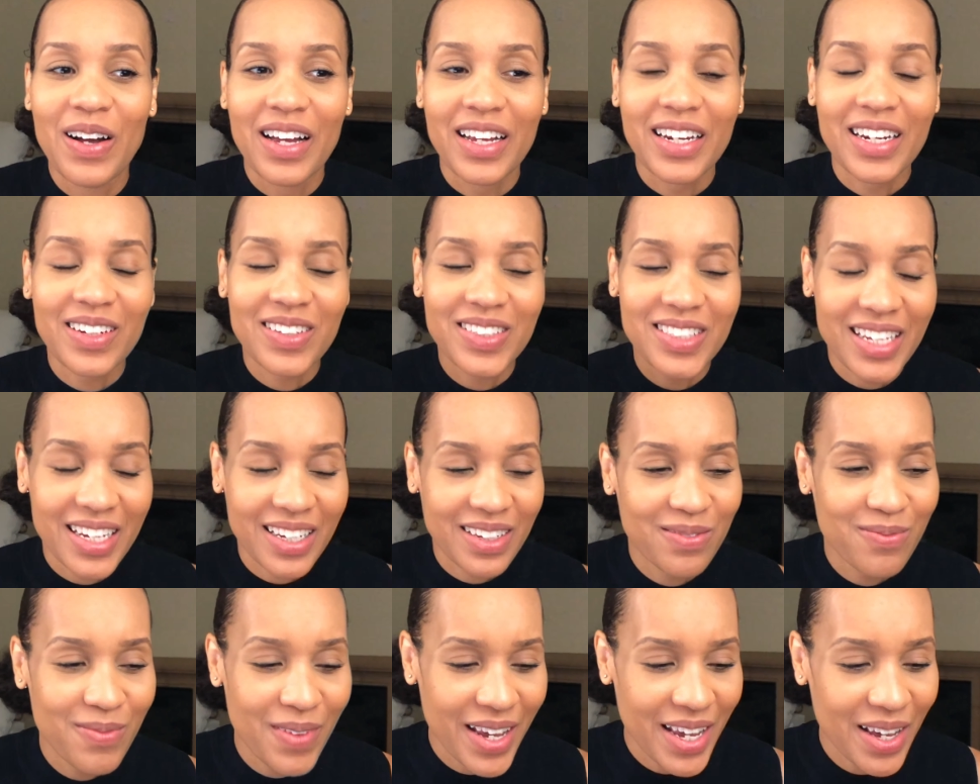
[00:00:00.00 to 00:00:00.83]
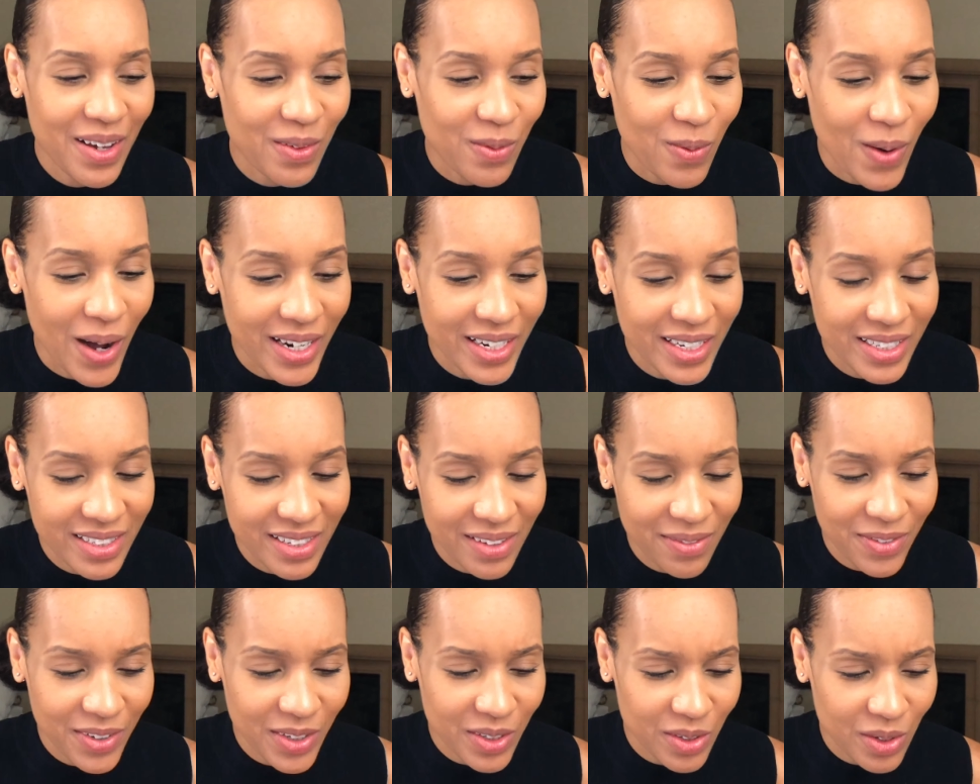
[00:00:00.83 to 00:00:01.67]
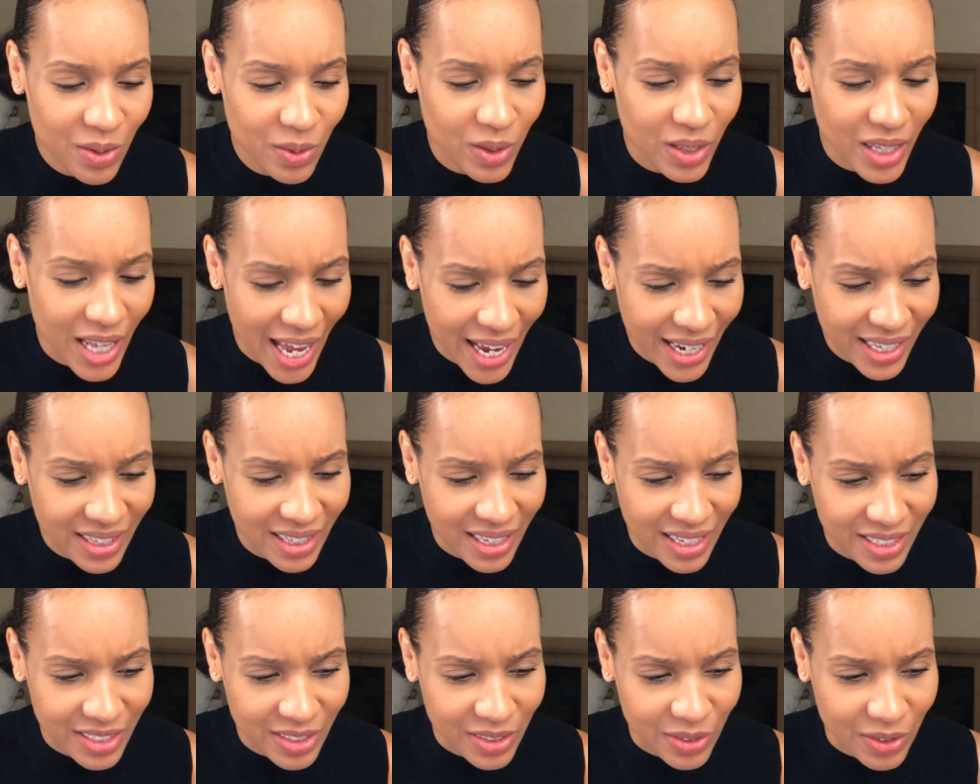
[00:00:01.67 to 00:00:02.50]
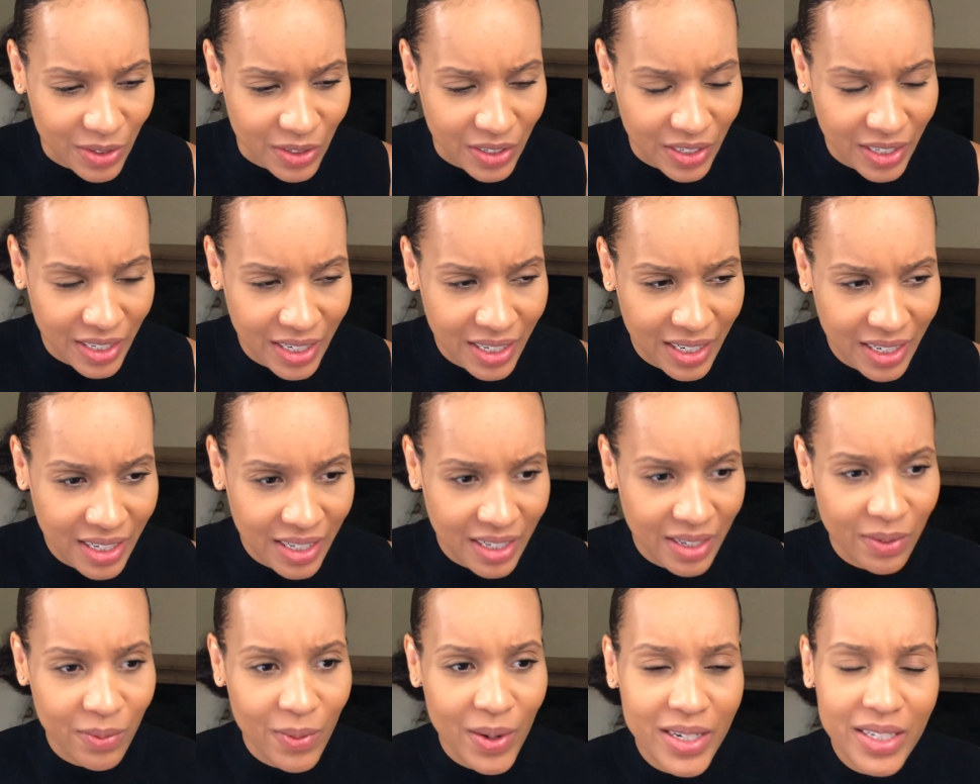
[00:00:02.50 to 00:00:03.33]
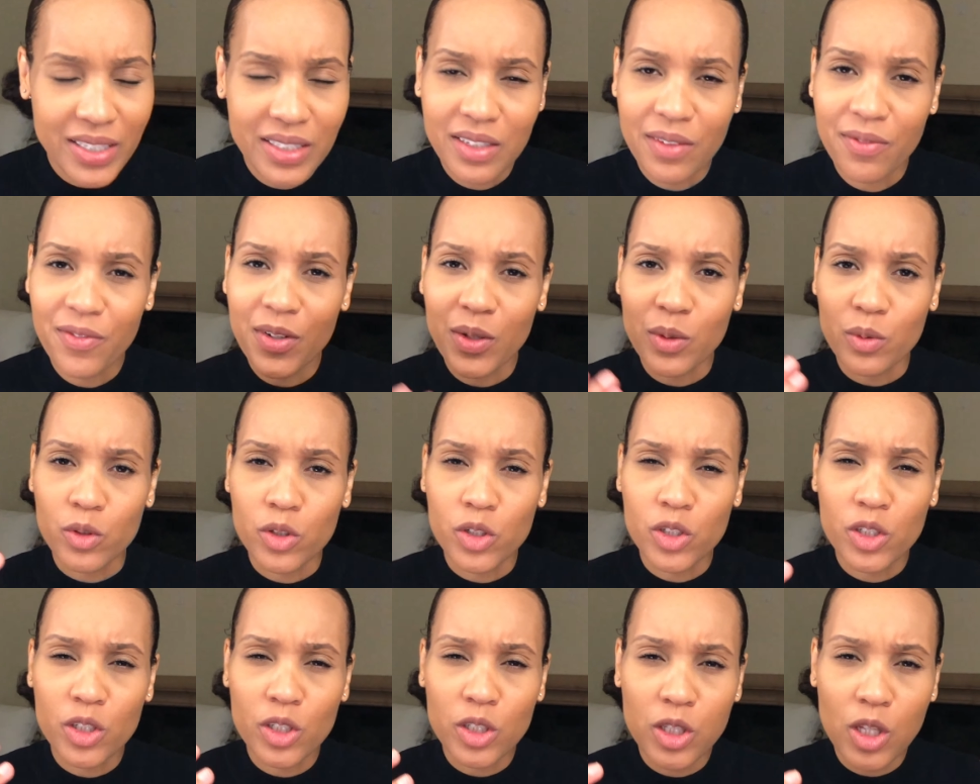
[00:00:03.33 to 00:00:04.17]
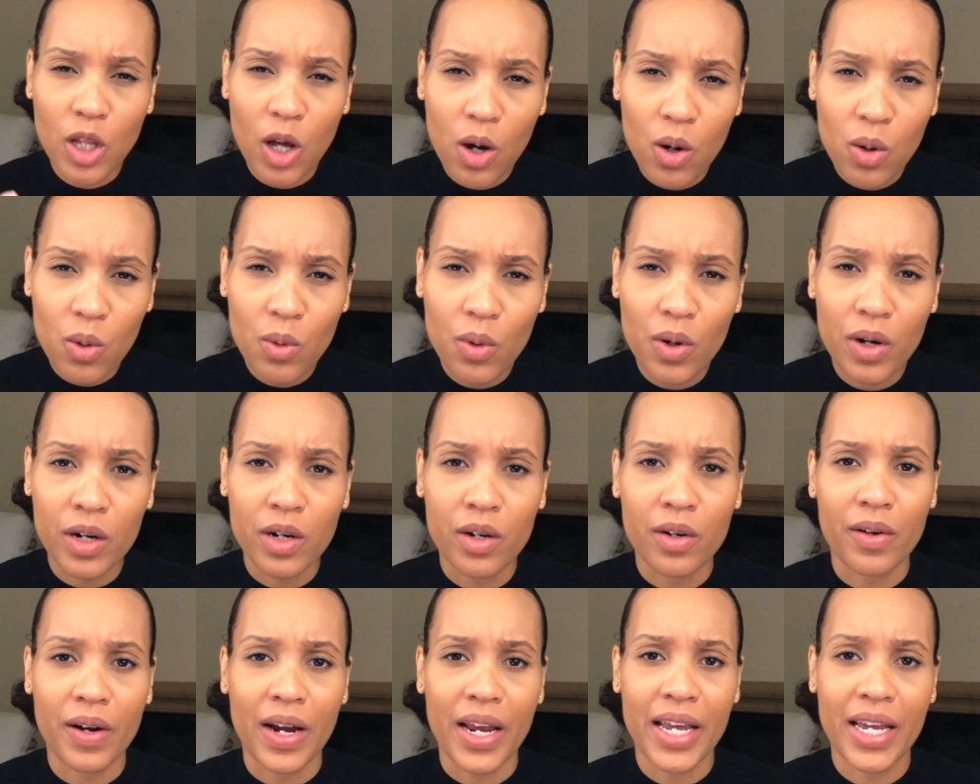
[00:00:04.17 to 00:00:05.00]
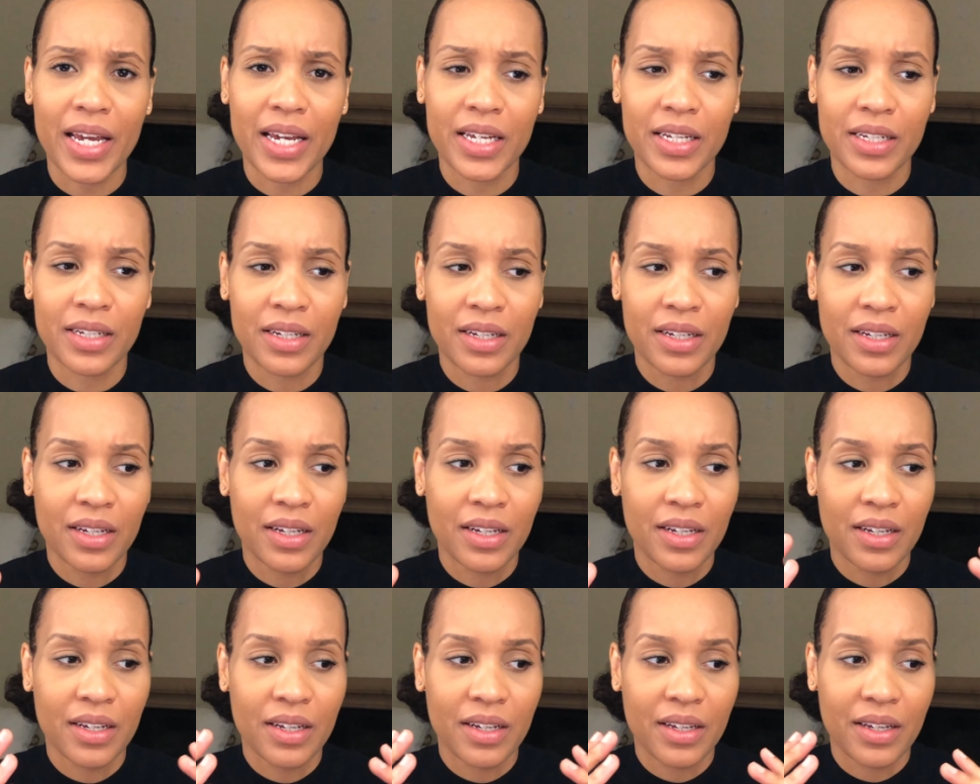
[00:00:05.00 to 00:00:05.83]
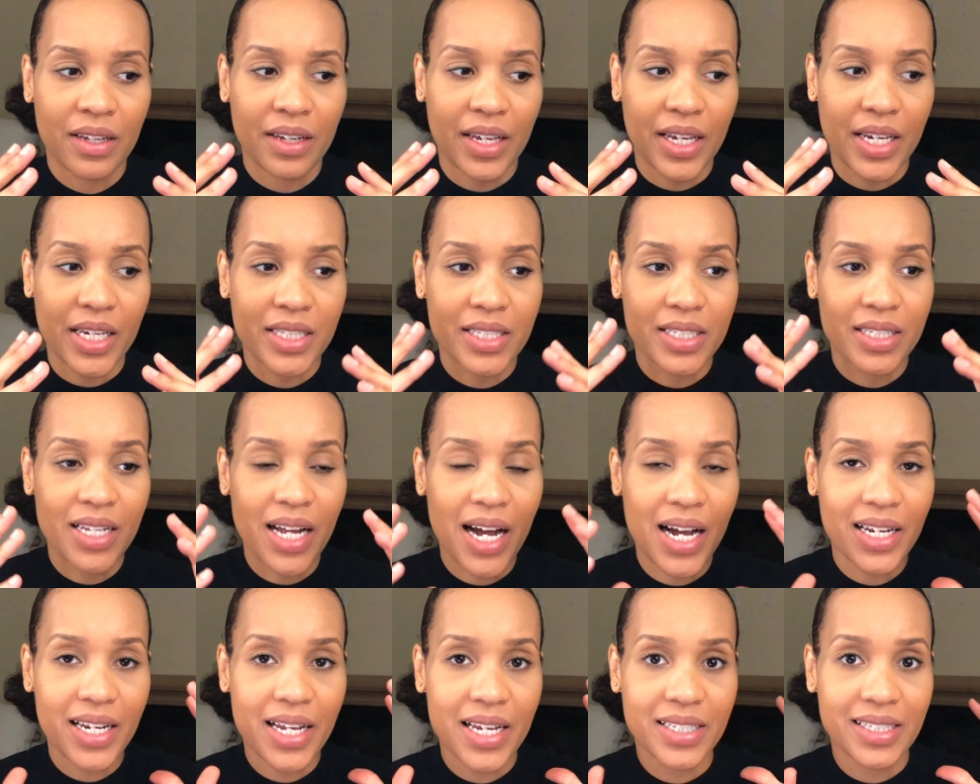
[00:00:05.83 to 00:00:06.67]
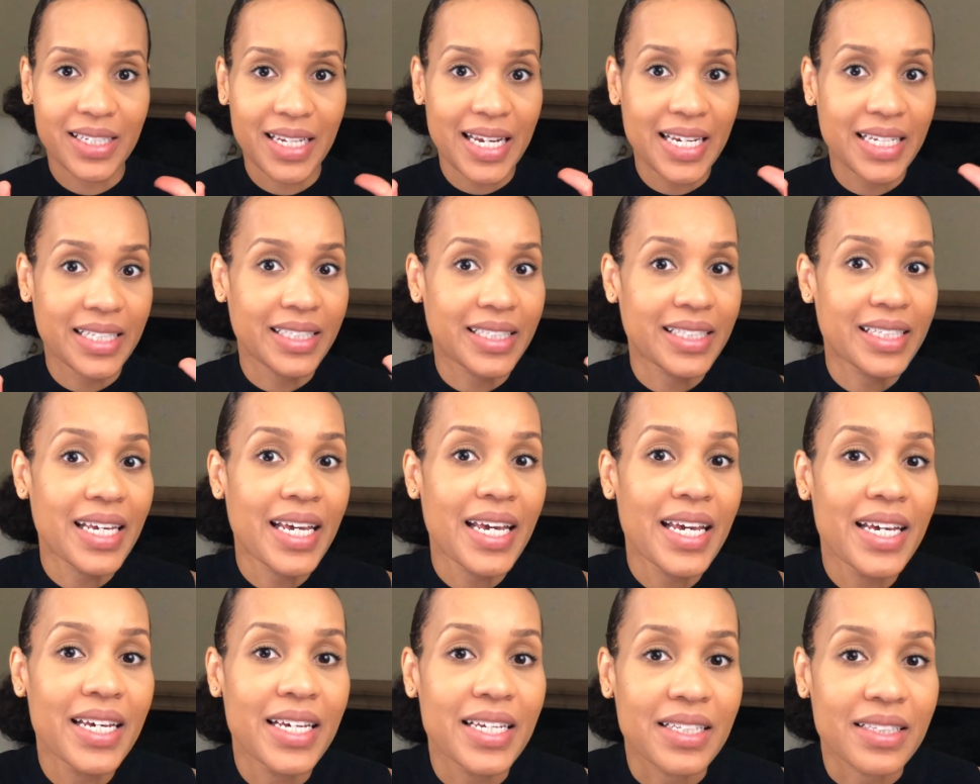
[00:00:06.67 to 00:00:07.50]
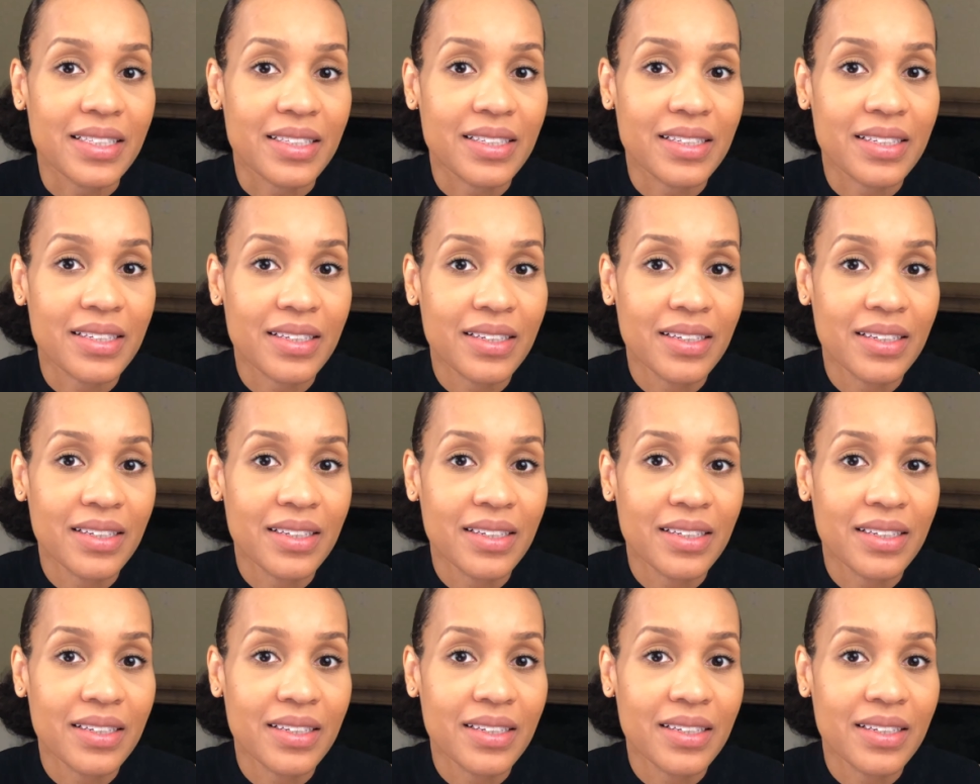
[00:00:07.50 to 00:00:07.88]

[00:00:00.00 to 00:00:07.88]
And I was like, man, why does it feel so lackluster? Why does it feel slower, and it's not as intense